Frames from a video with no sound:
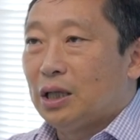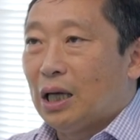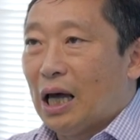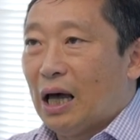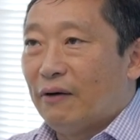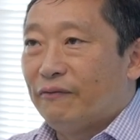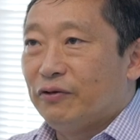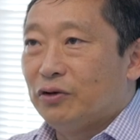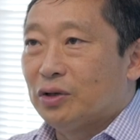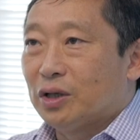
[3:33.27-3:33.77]

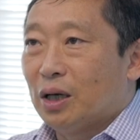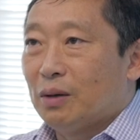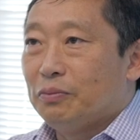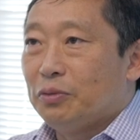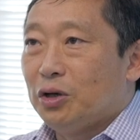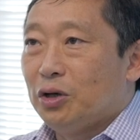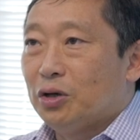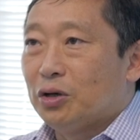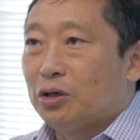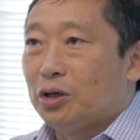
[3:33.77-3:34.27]
have you
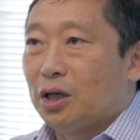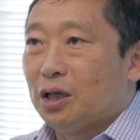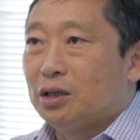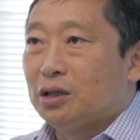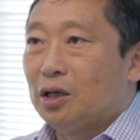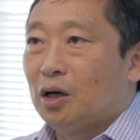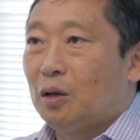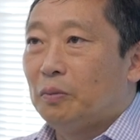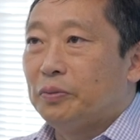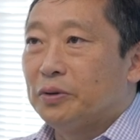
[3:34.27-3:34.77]
come here
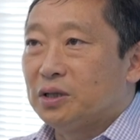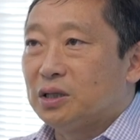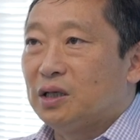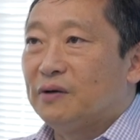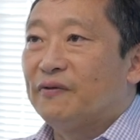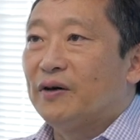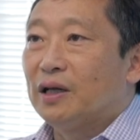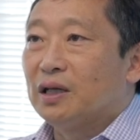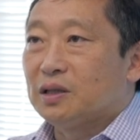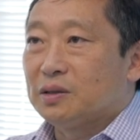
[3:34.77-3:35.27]
and help us
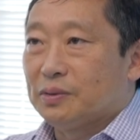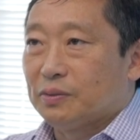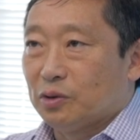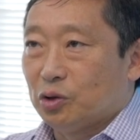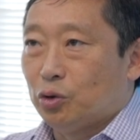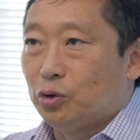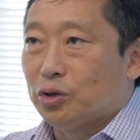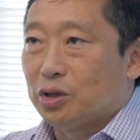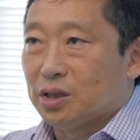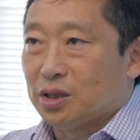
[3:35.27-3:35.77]
develop
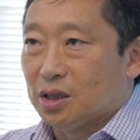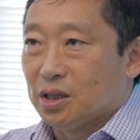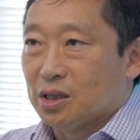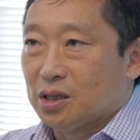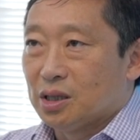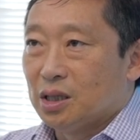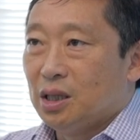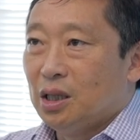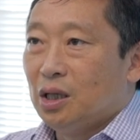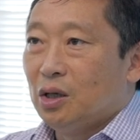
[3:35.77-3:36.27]
some
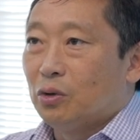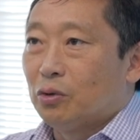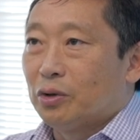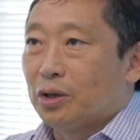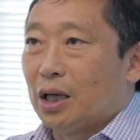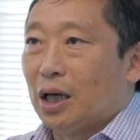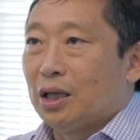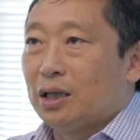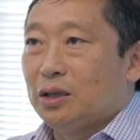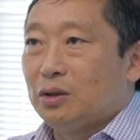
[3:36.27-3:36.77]
courses
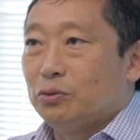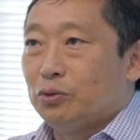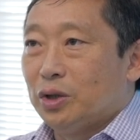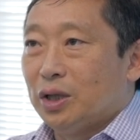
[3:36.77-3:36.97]
where I,